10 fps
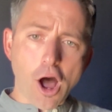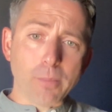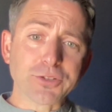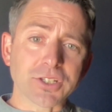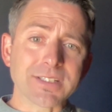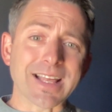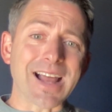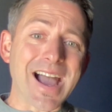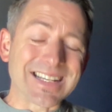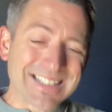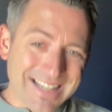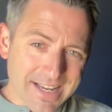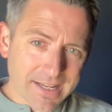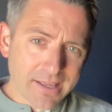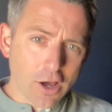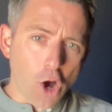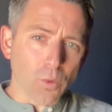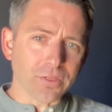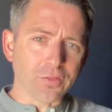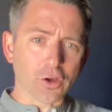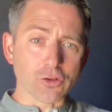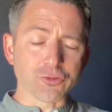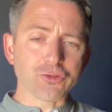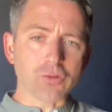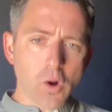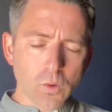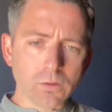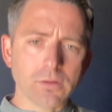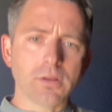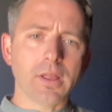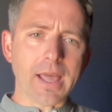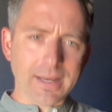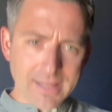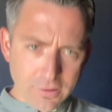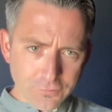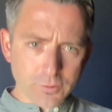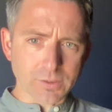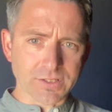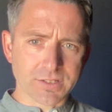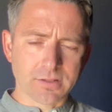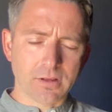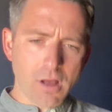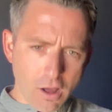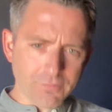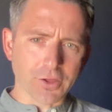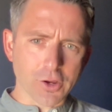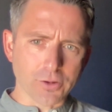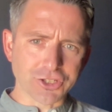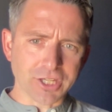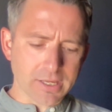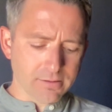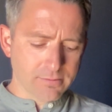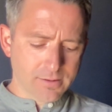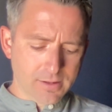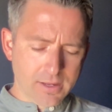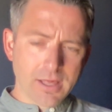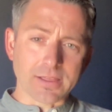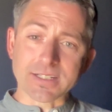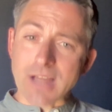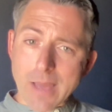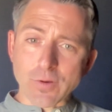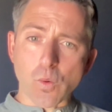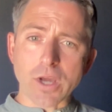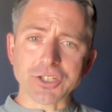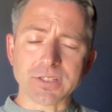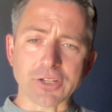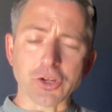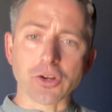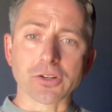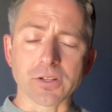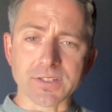Options that ideally are within the control and influence of the coachee. The type of questions that you could